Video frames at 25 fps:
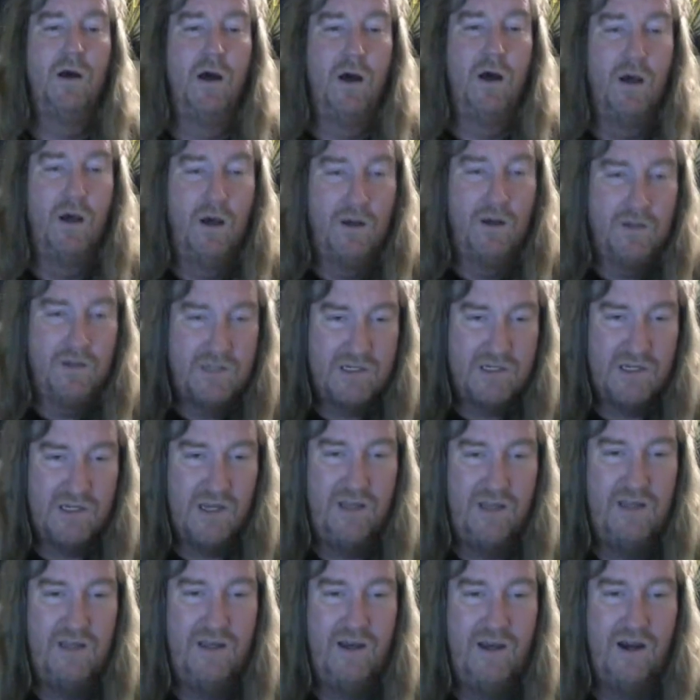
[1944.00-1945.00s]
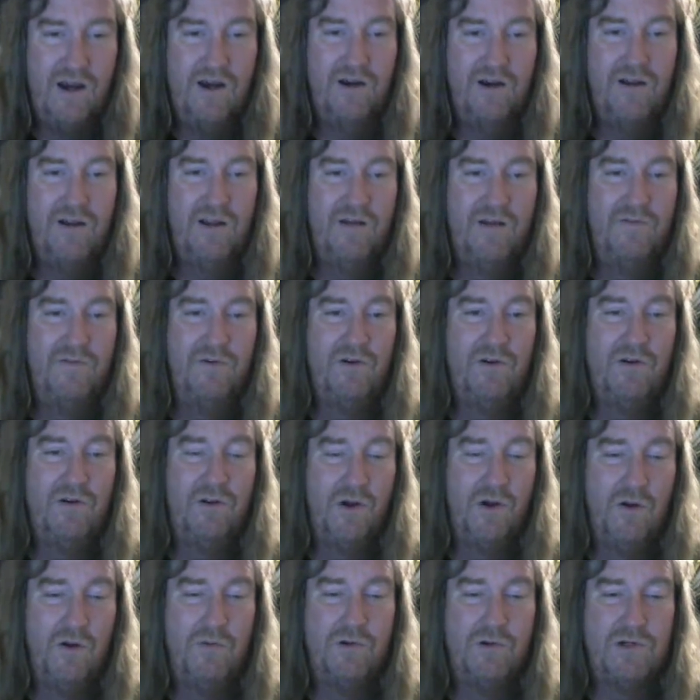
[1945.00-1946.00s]
slightly higher level,
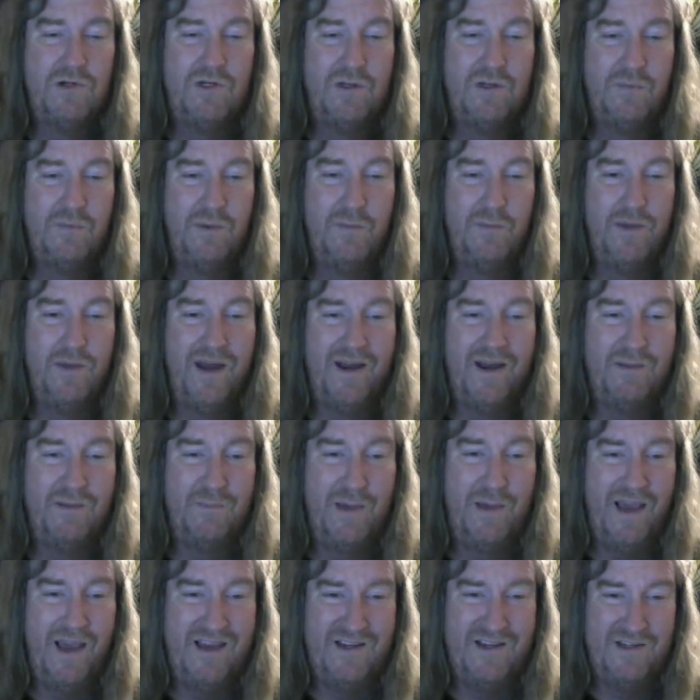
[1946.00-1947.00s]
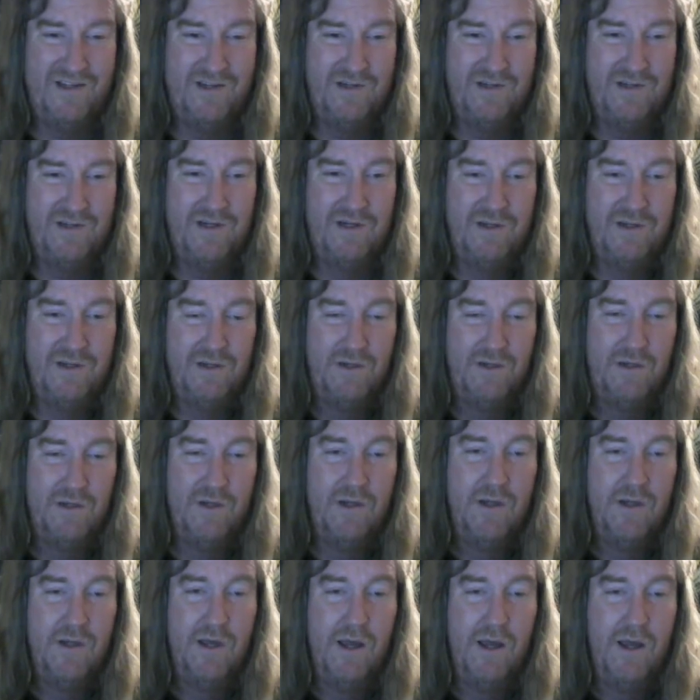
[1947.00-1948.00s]
almost diplomatic passes,
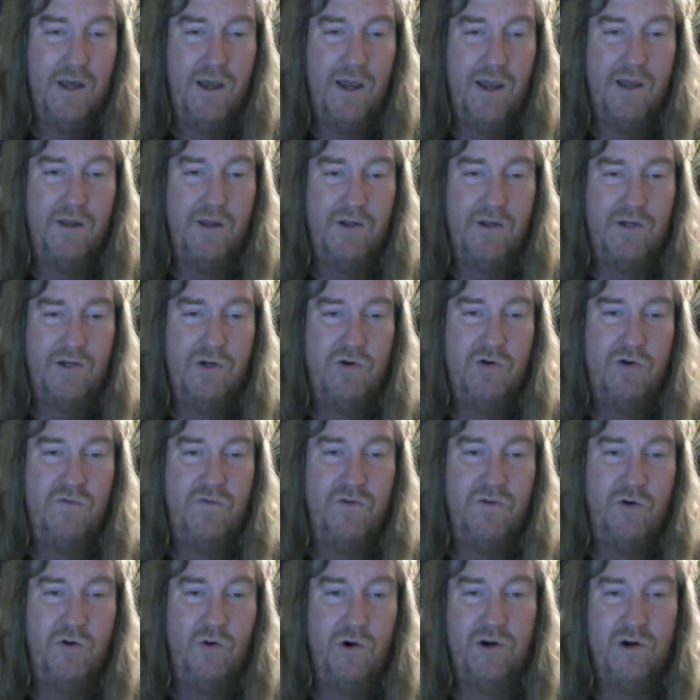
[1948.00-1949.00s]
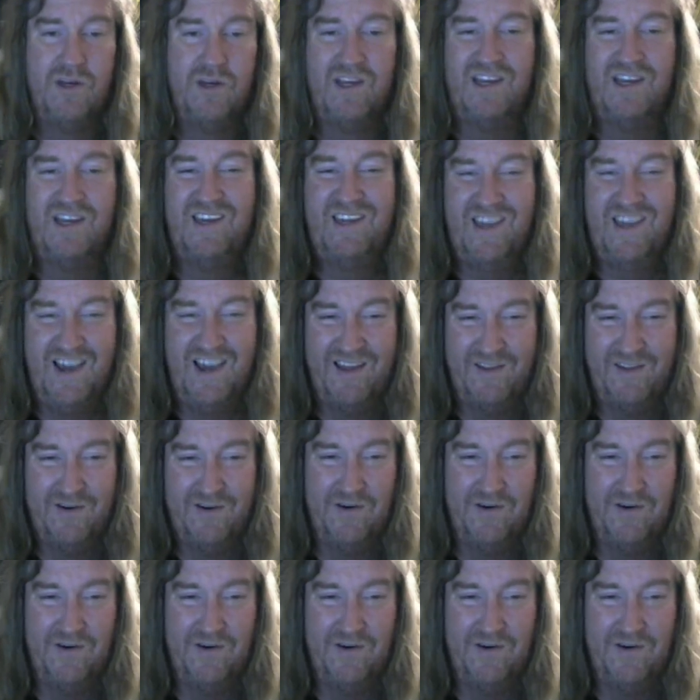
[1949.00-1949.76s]
and the two of you are together.